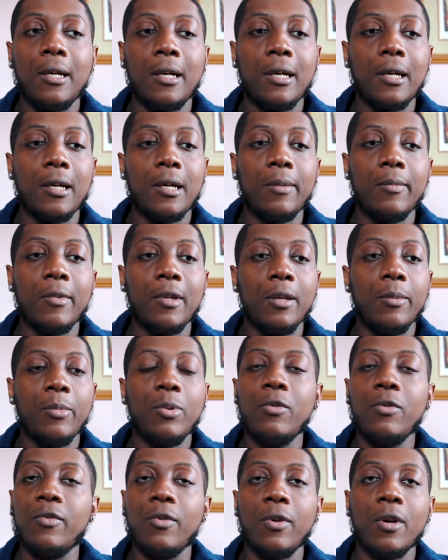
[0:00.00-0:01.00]
And then
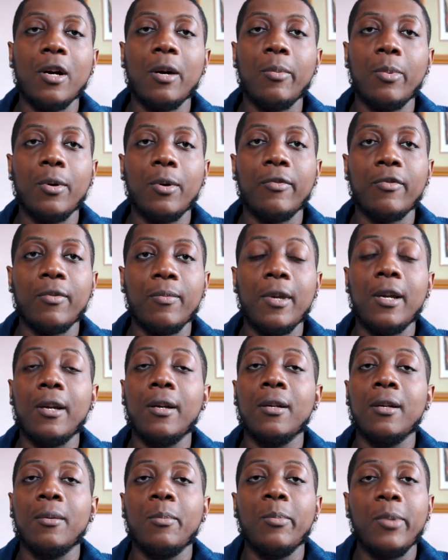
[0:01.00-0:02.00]
poof, you can upload it from
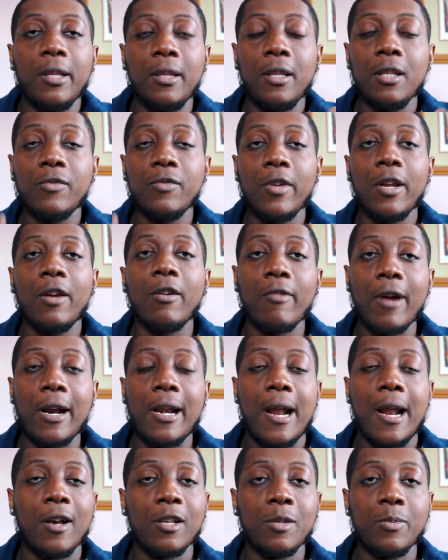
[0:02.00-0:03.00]
there. But this video
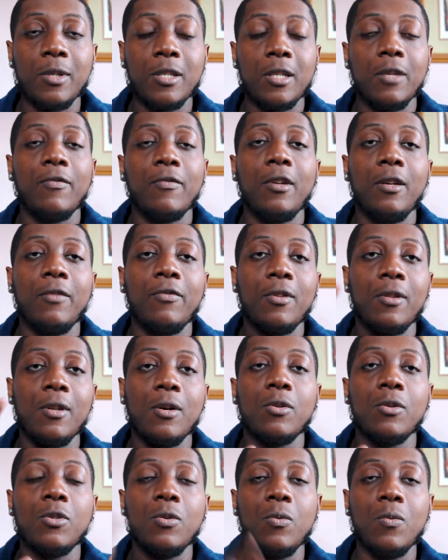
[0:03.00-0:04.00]
right now specifically for
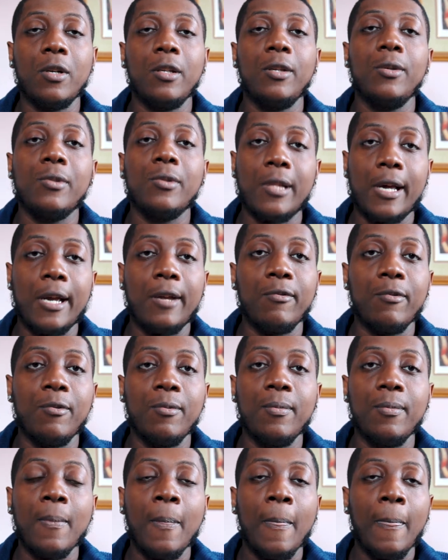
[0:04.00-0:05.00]
those who want to use
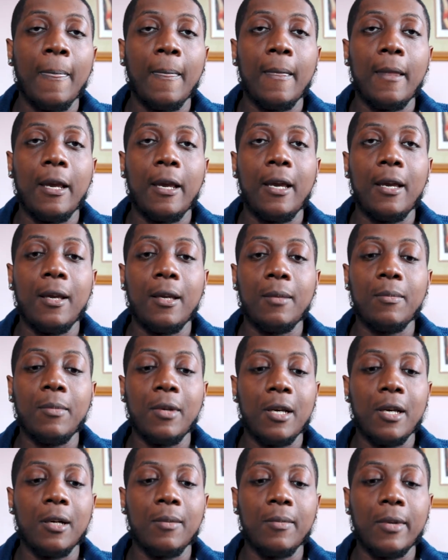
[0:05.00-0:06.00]
Lightroom and
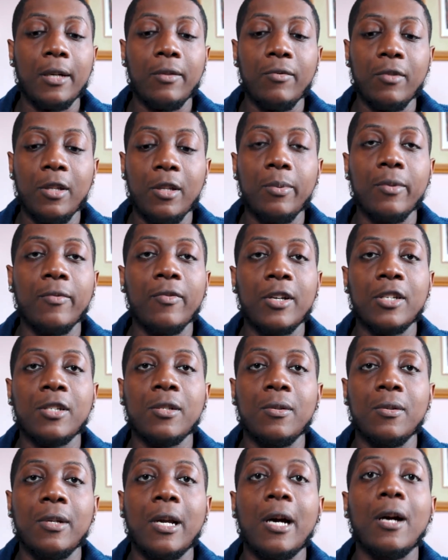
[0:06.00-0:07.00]
become like really
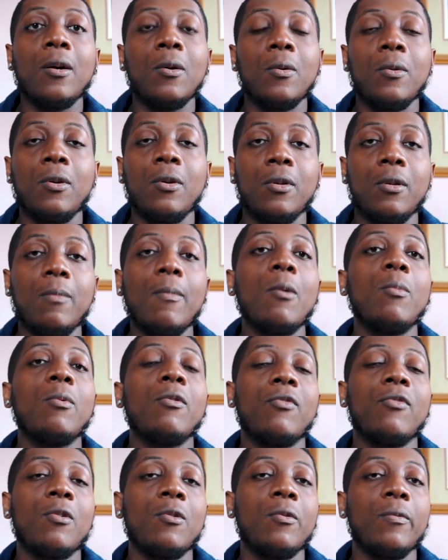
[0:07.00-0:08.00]
professional, not only on a
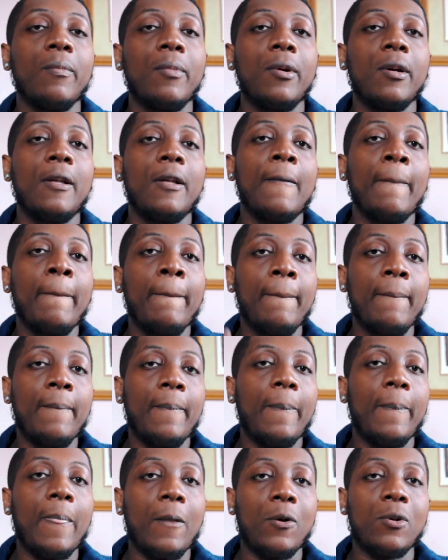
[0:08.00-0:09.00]
mobile phone but
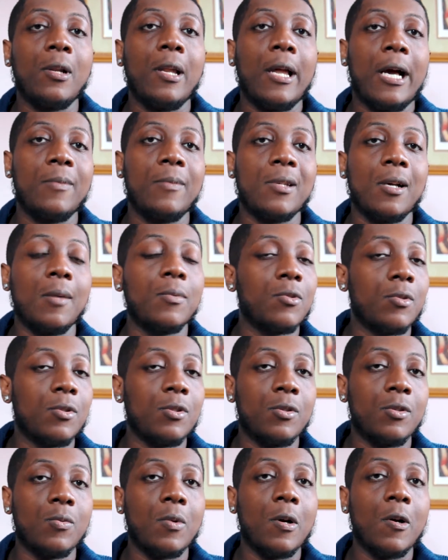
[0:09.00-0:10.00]
on a laptop
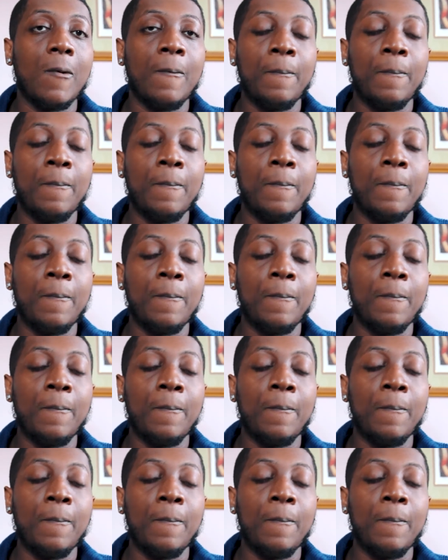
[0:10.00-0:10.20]
source as well.